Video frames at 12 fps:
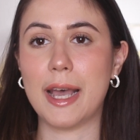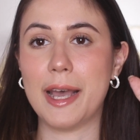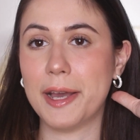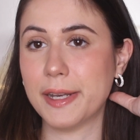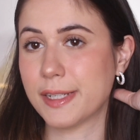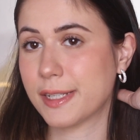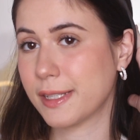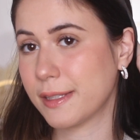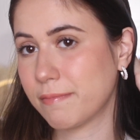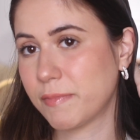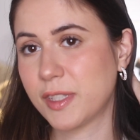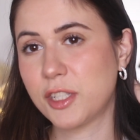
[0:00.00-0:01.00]
and
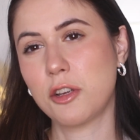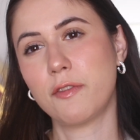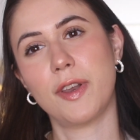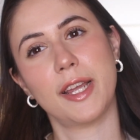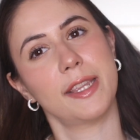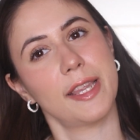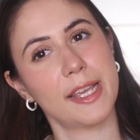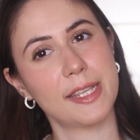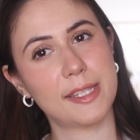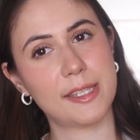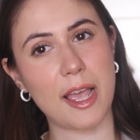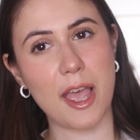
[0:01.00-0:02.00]
stuff like
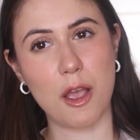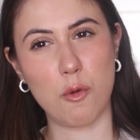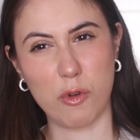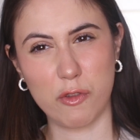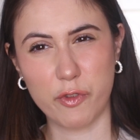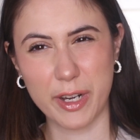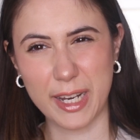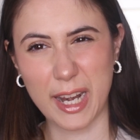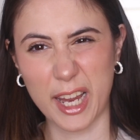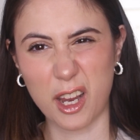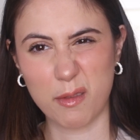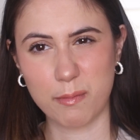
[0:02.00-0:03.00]
this will really
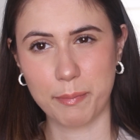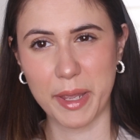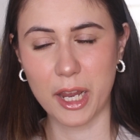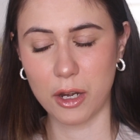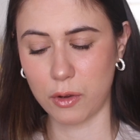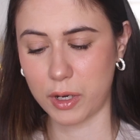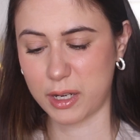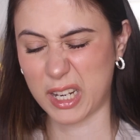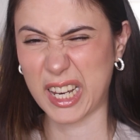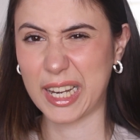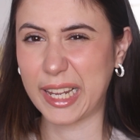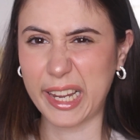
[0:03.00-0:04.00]
like make it look
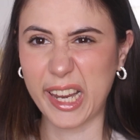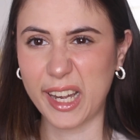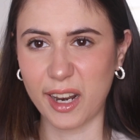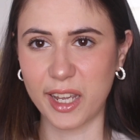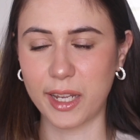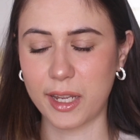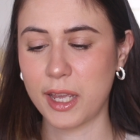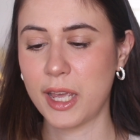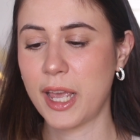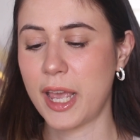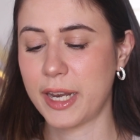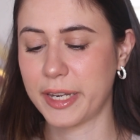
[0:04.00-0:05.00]
clean, like
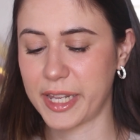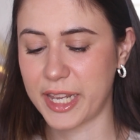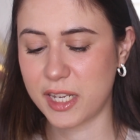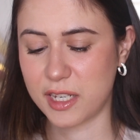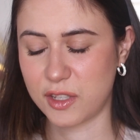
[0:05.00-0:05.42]
neat.